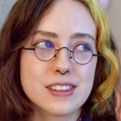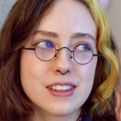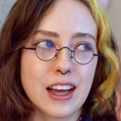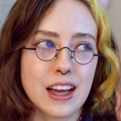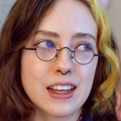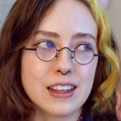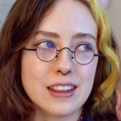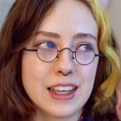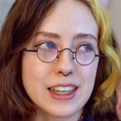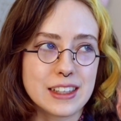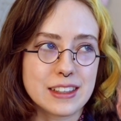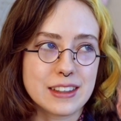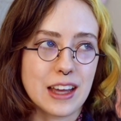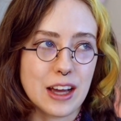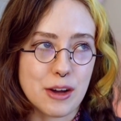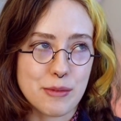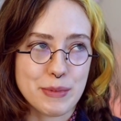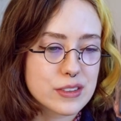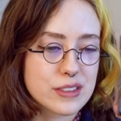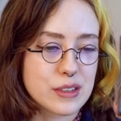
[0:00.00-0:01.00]
I like
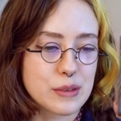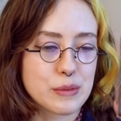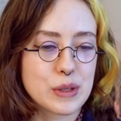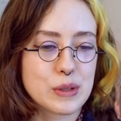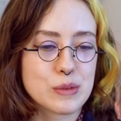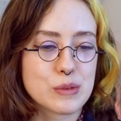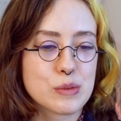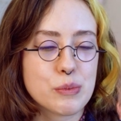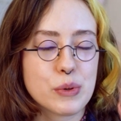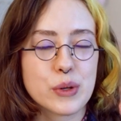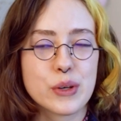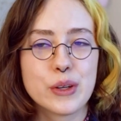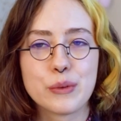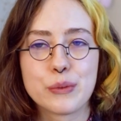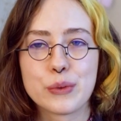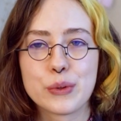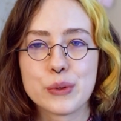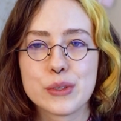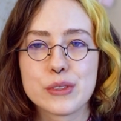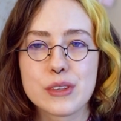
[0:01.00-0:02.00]
that. Sometimes putting
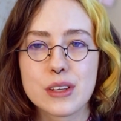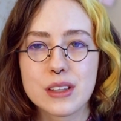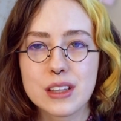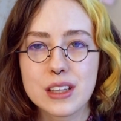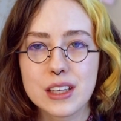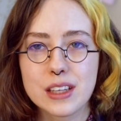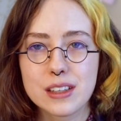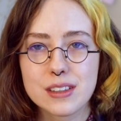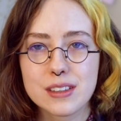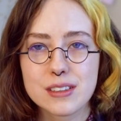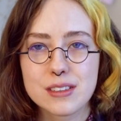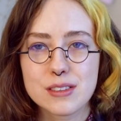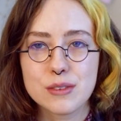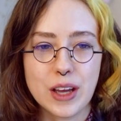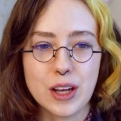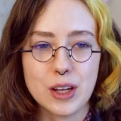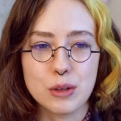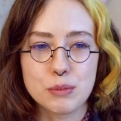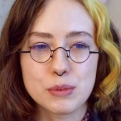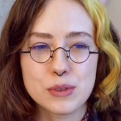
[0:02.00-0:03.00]
rules on things
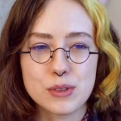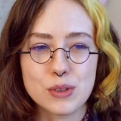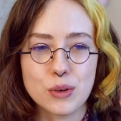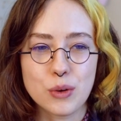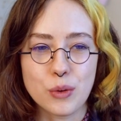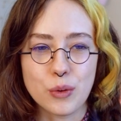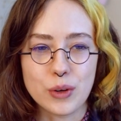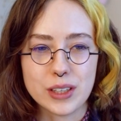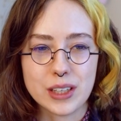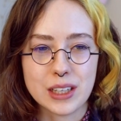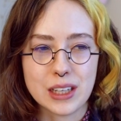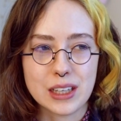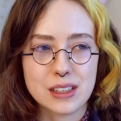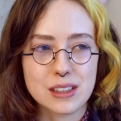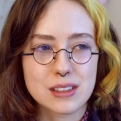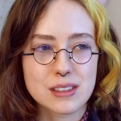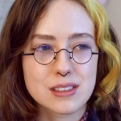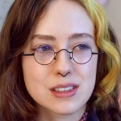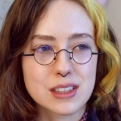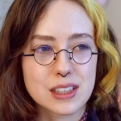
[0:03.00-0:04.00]
helps
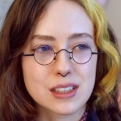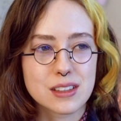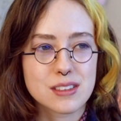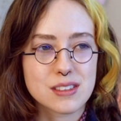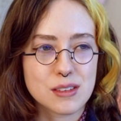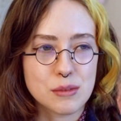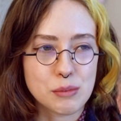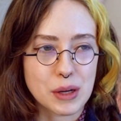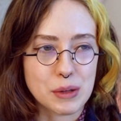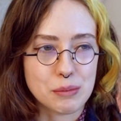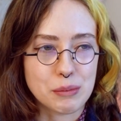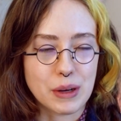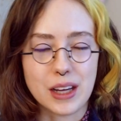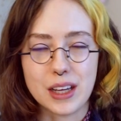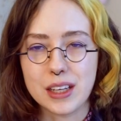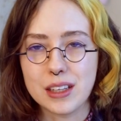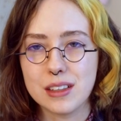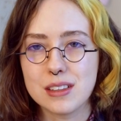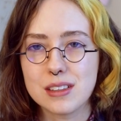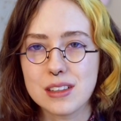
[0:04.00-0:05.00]
organize things in my
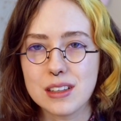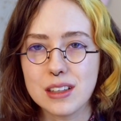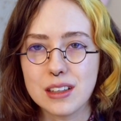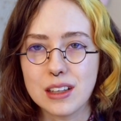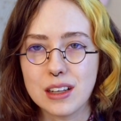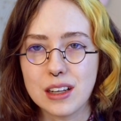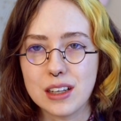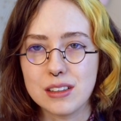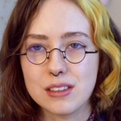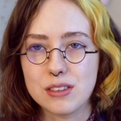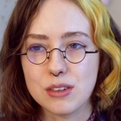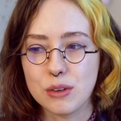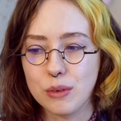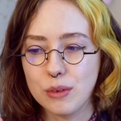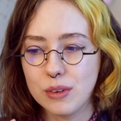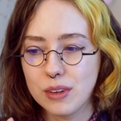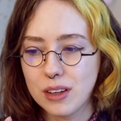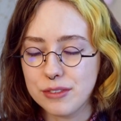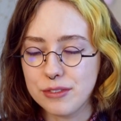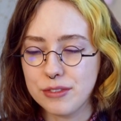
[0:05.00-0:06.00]
mind, and then I don't
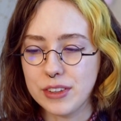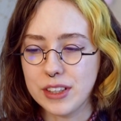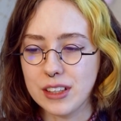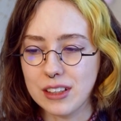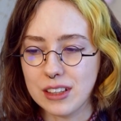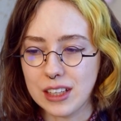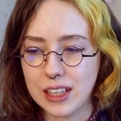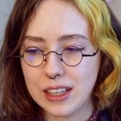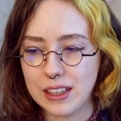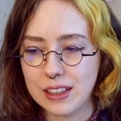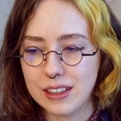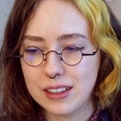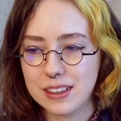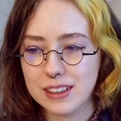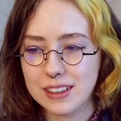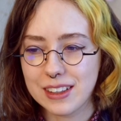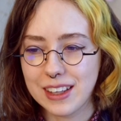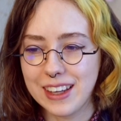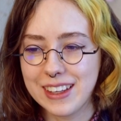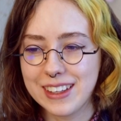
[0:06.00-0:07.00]
feel like
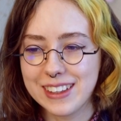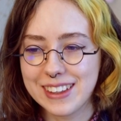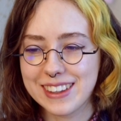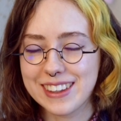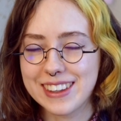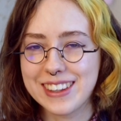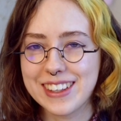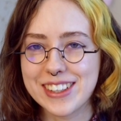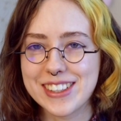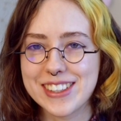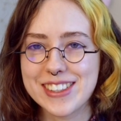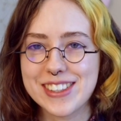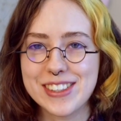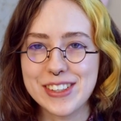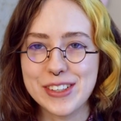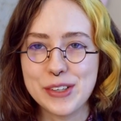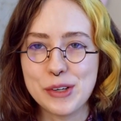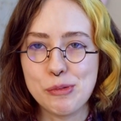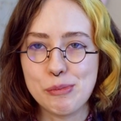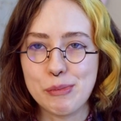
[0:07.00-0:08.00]
there's
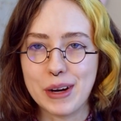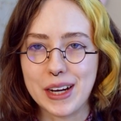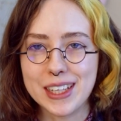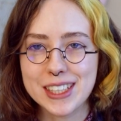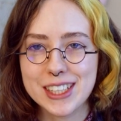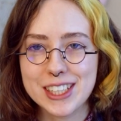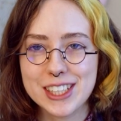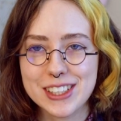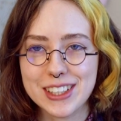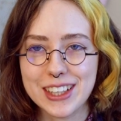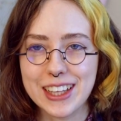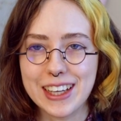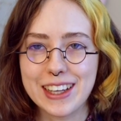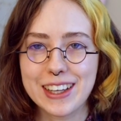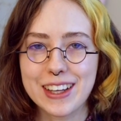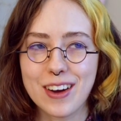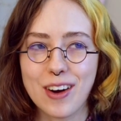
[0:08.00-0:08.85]
too much like